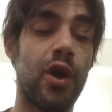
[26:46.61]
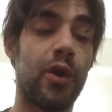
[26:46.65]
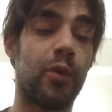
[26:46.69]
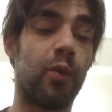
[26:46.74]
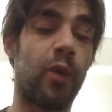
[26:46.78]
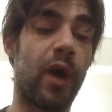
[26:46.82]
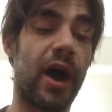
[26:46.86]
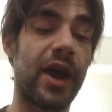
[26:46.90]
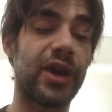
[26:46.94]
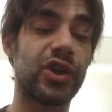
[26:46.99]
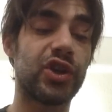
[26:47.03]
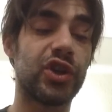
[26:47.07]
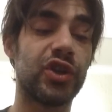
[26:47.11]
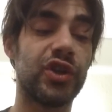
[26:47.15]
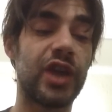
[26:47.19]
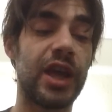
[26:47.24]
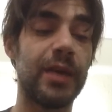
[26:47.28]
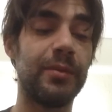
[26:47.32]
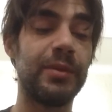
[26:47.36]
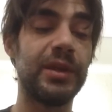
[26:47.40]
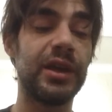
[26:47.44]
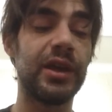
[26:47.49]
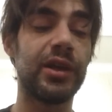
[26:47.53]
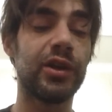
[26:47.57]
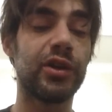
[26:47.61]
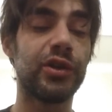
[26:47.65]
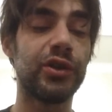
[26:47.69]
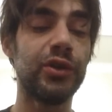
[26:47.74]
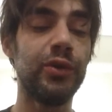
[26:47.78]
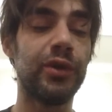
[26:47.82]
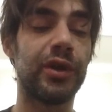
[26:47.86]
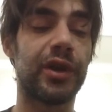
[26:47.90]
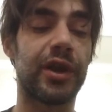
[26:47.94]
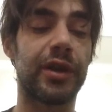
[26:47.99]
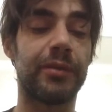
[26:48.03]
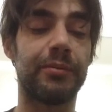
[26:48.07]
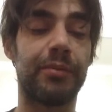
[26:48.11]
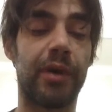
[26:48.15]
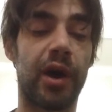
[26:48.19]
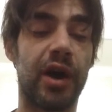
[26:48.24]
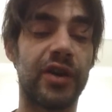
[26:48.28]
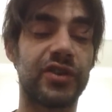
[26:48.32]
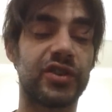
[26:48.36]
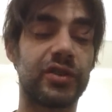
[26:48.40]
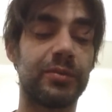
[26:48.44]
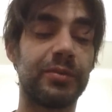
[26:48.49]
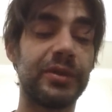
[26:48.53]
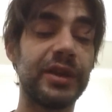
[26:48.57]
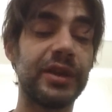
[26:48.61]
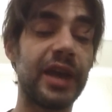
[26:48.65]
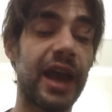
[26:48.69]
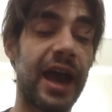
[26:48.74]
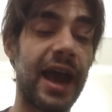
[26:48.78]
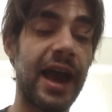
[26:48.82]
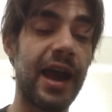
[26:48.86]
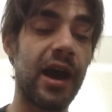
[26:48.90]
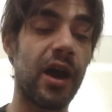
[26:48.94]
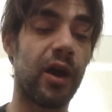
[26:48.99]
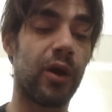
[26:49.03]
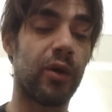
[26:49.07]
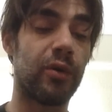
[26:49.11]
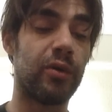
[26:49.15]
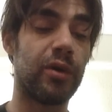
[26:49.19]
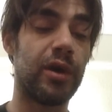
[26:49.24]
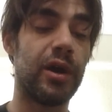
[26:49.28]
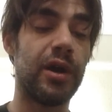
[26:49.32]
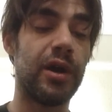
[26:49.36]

Why should they be included, and possibly how?